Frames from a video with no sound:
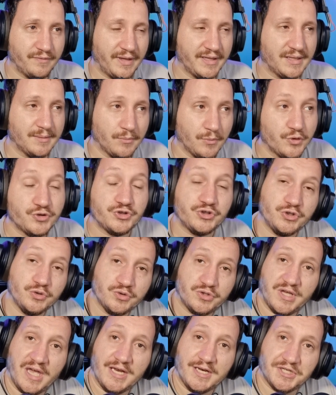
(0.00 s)
of like the most
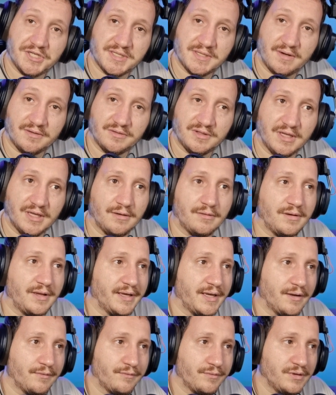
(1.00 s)
used engines are there,
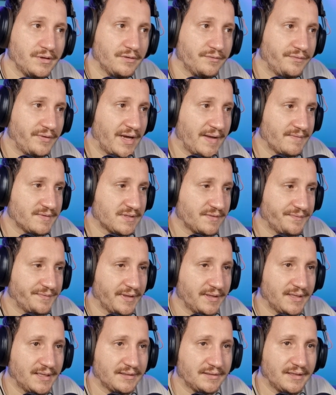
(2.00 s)
like Unreal 5 and stuff
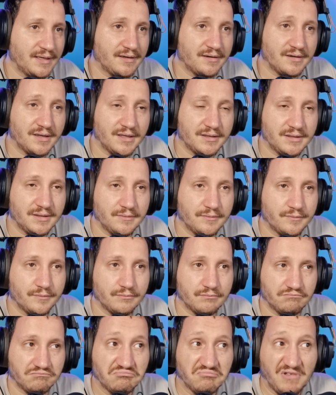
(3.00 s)
like that, are getting
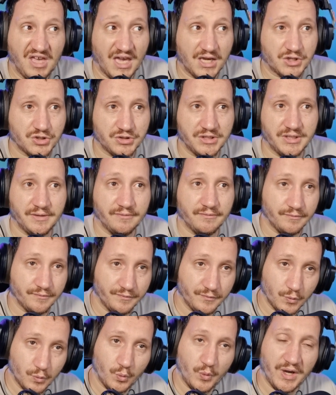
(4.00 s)
actually
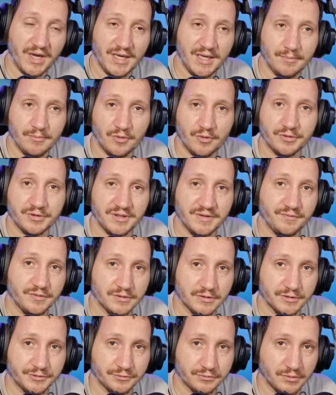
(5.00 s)
way more
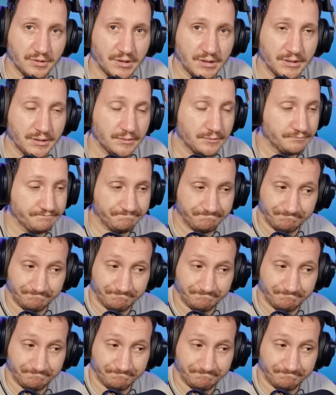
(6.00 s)
difficult to run